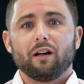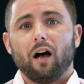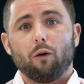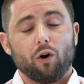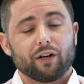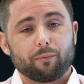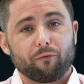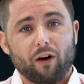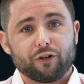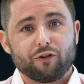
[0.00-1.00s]
I wanted to
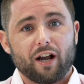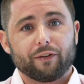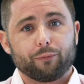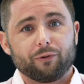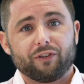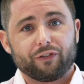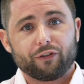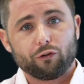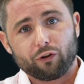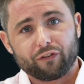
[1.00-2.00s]
provide you guys with this
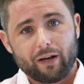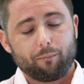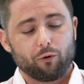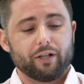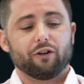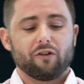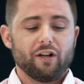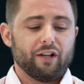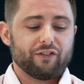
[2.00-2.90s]
little example here.